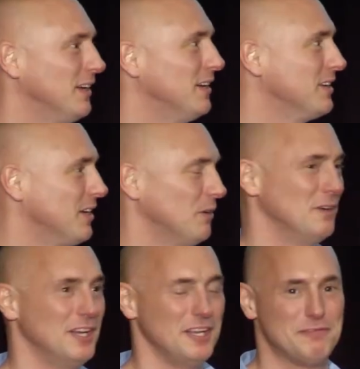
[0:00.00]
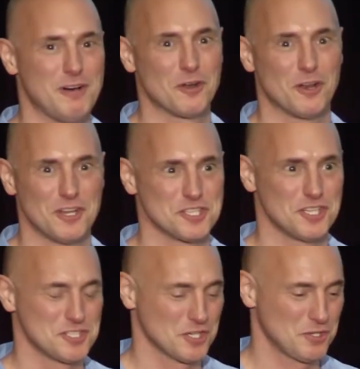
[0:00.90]
you know, really a photon is a,
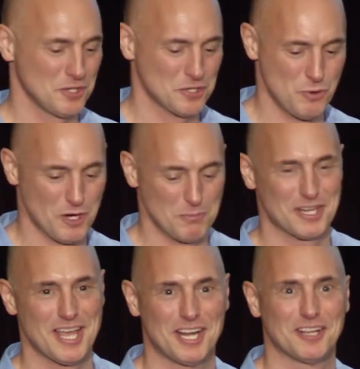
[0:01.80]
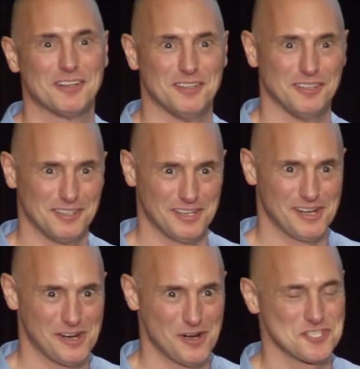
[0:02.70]
is a quantum mechanical
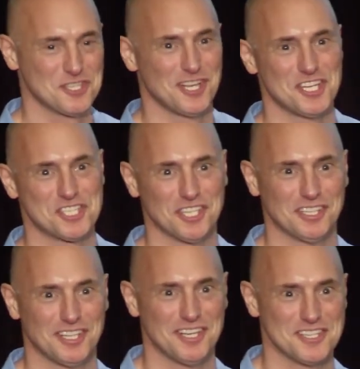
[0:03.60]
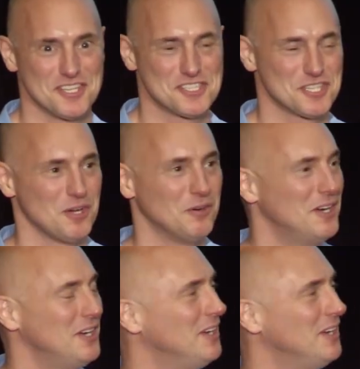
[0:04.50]
uh, oscillation, and and so.